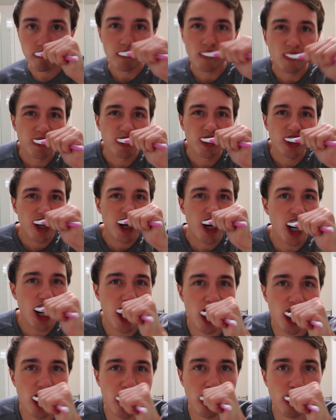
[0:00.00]
I
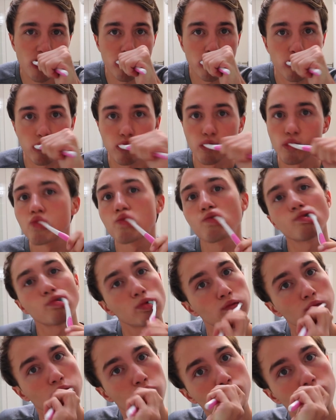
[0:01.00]
tried my best to
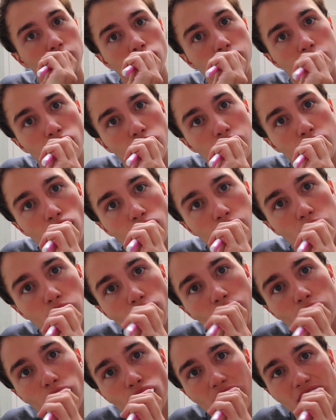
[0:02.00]
make it look like one of
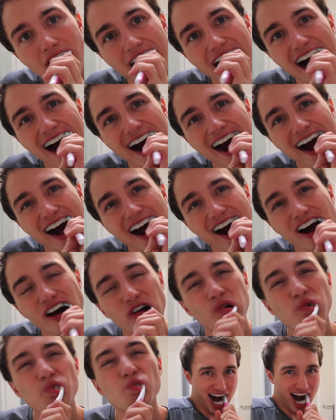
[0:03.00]
those teen
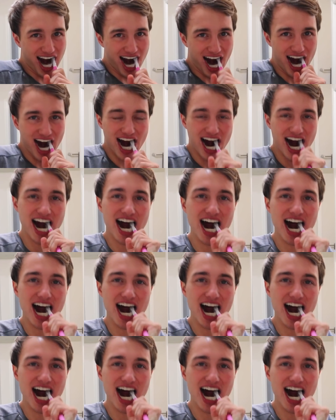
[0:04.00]
movies where they